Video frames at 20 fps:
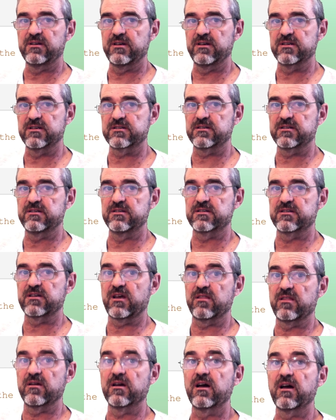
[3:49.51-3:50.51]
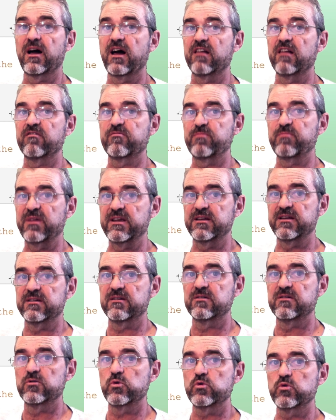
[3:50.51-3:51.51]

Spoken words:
is inside the half plane